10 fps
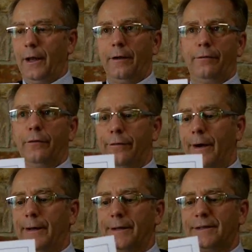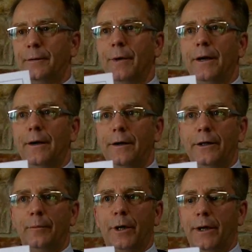if you find eczema
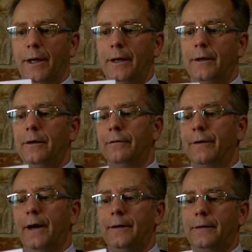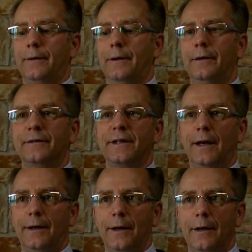in the body, you find in the
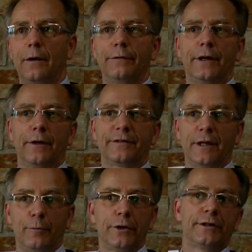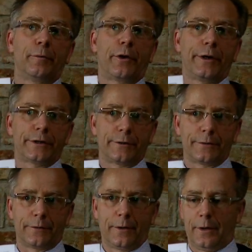psyche conflict of simple
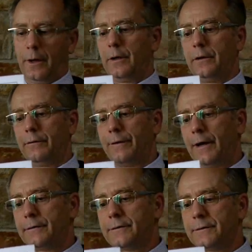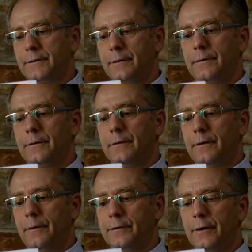separation. You find
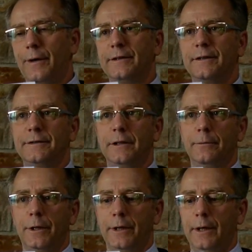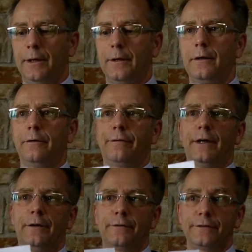psoriasis in the body, you
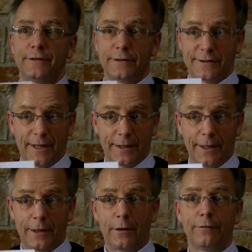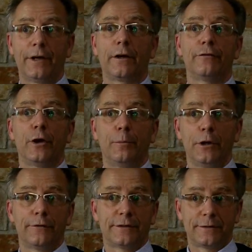find in the psyche conflict of
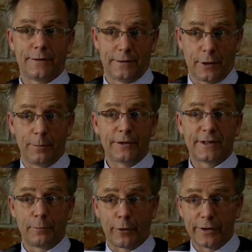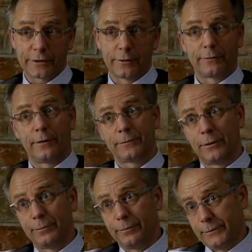double separation from
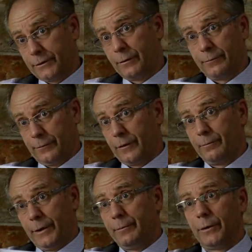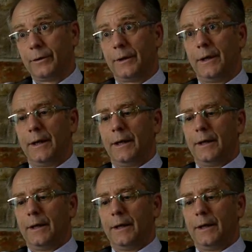from people.